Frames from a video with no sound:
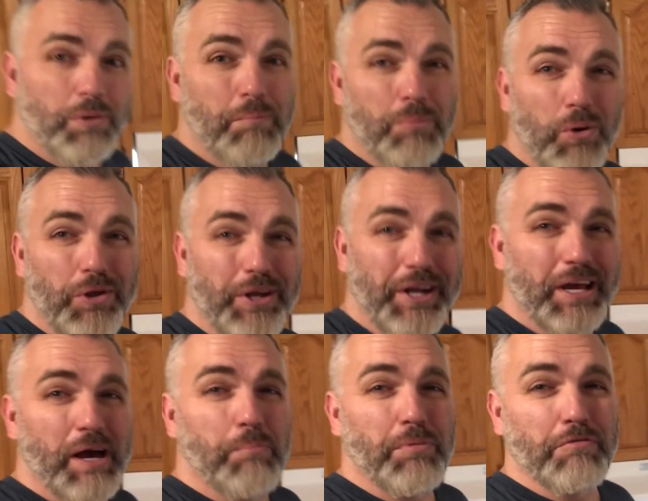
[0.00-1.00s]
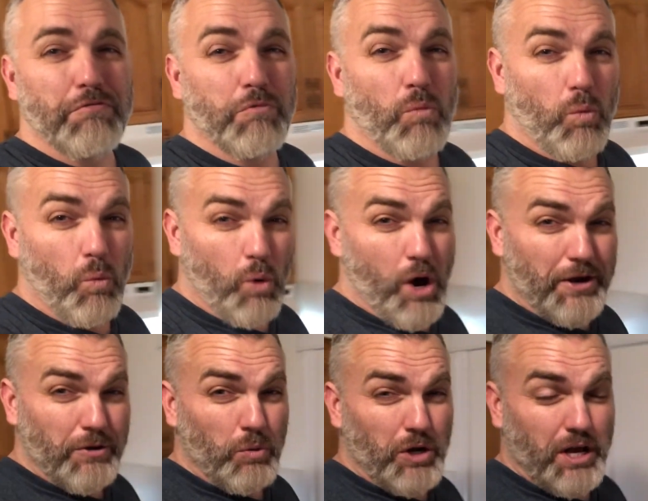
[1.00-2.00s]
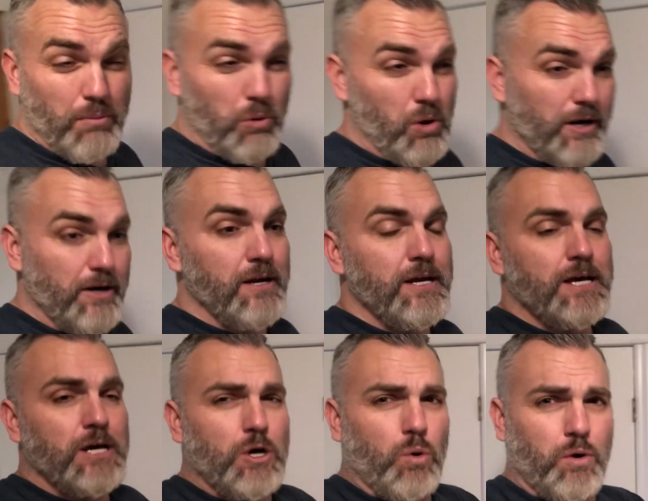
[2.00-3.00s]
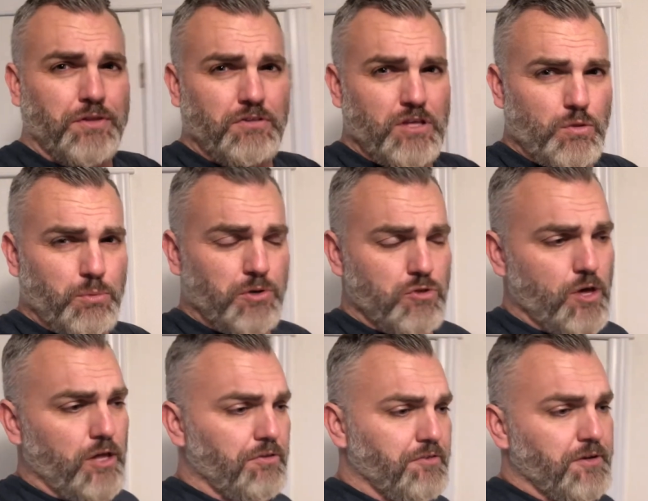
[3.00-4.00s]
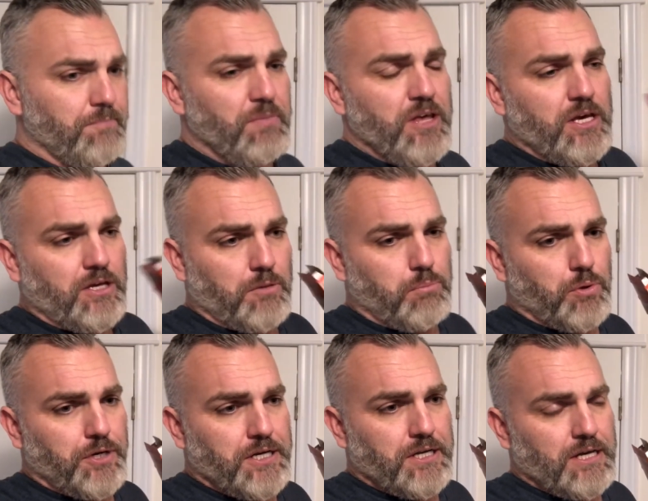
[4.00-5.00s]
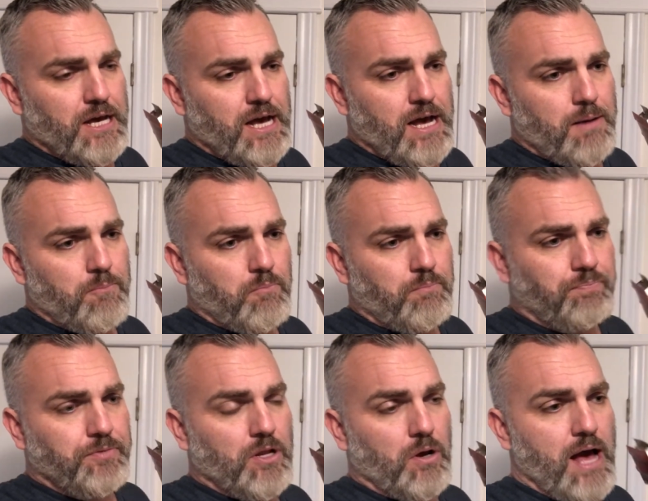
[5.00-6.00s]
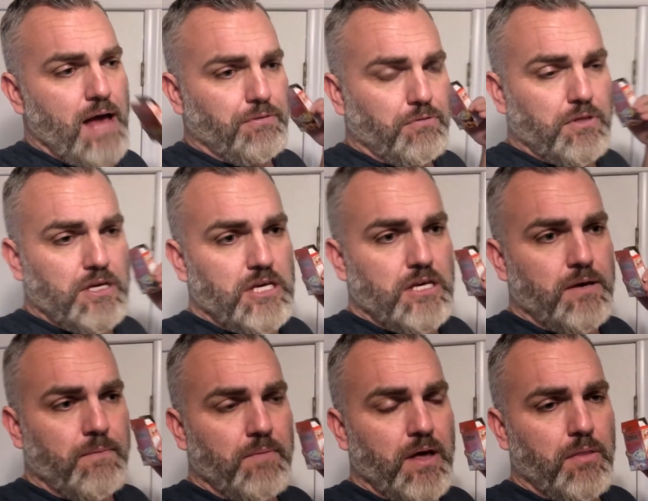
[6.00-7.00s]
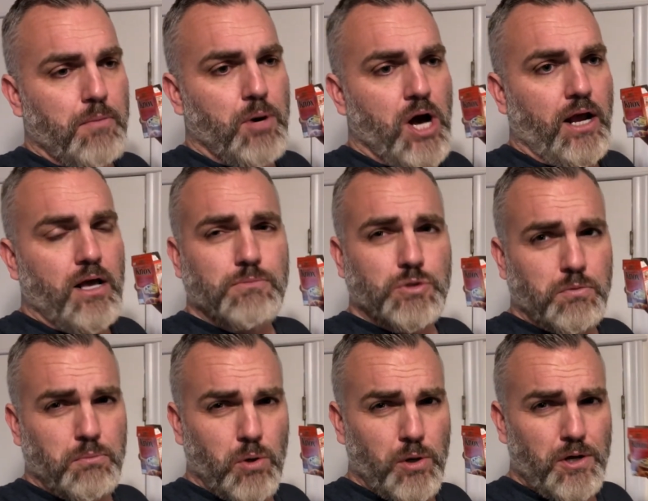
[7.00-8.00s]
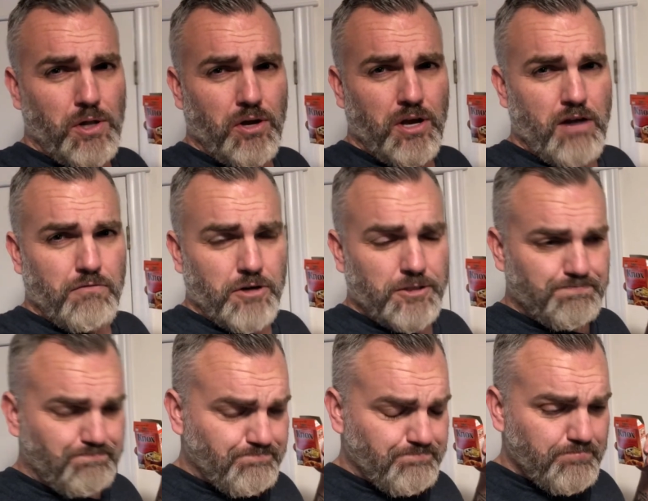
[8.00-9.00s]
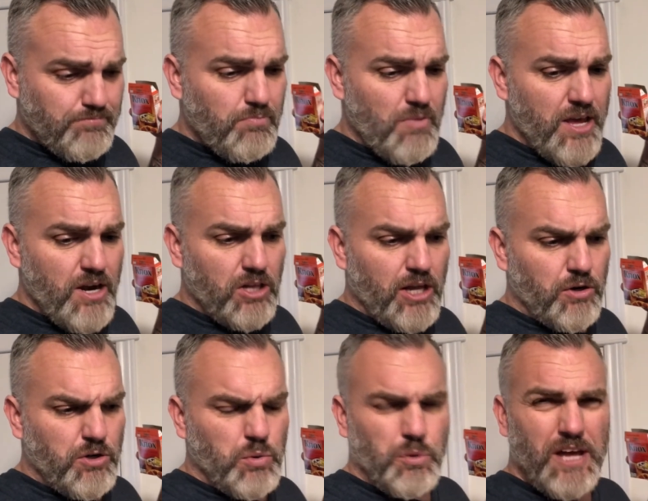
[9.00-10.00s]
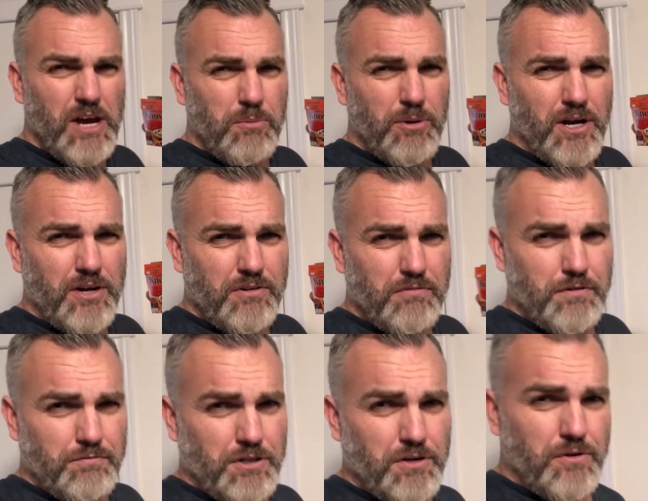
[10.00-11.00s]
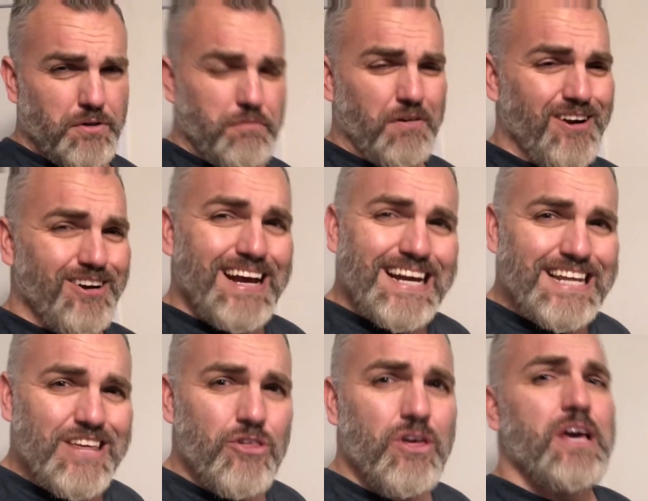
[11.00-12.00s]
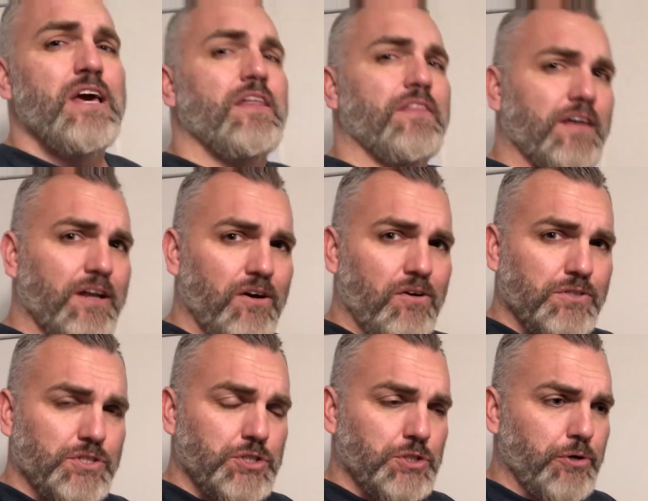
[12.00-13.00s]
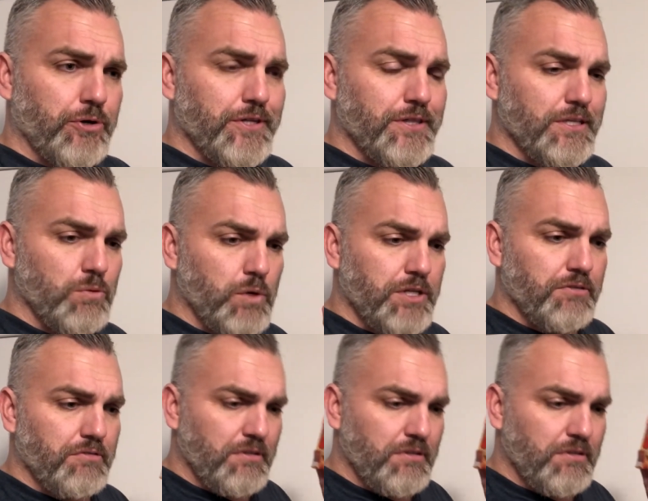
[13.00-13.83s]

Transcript: boiling a cup of water, 1 cup of water, 1 teaspoon of gelatin. Gonna put it, after the pot comes to a boil, I'll cover it and I'll let it cool down to about 150 degrees Fahrenheit-ish. Then I'll stir in the 1